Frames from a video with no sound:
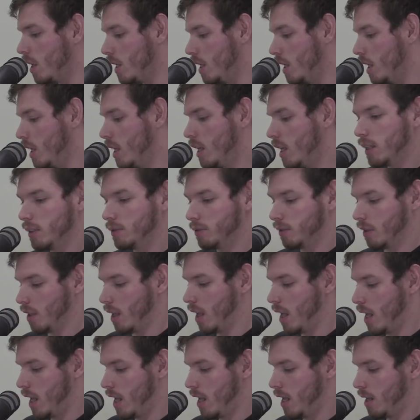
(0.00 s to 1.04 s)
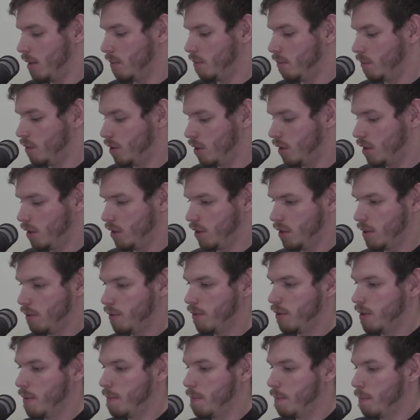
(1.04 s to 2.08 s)
Yeah. So
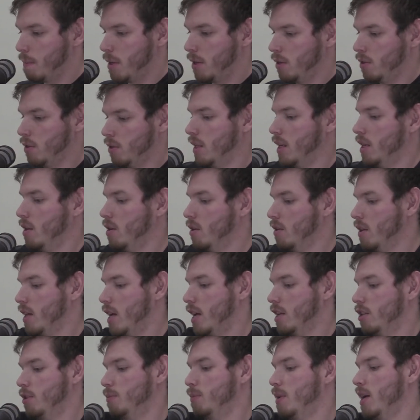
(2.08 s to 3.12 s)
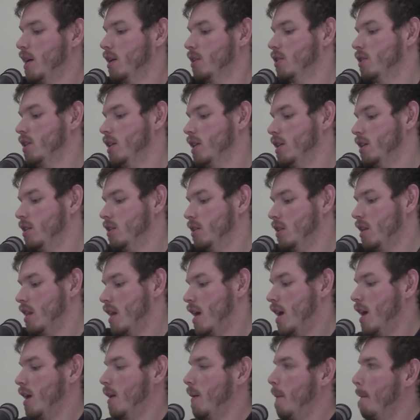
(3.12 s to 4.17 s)
some of the mental health aspects is
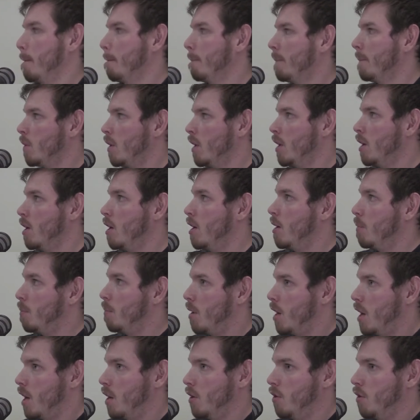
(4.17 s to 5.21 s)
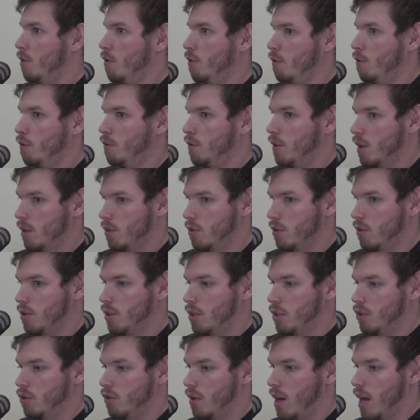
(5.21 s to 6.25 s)
that part of
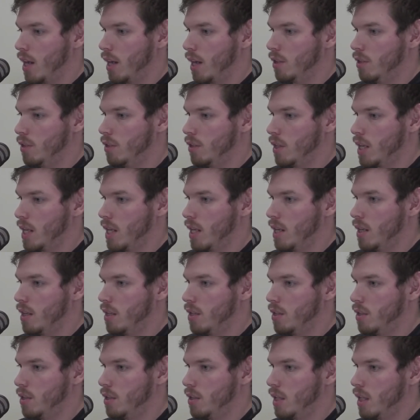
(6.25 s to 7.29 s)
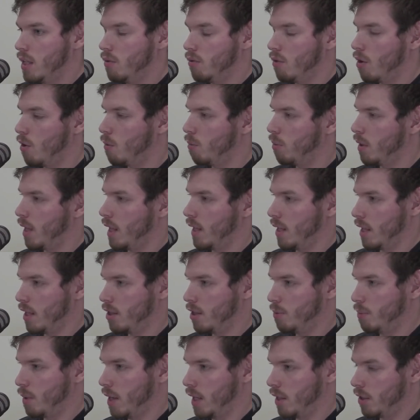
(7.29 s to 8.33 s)
Dungeons and Dragons is the role-playing
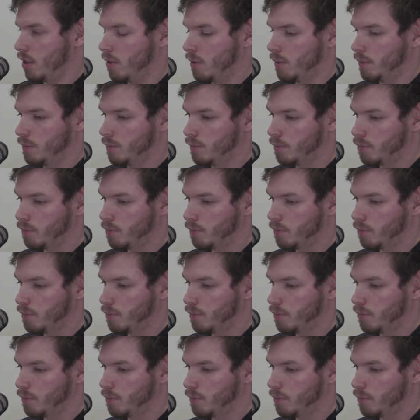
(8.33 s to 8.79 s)
aspect.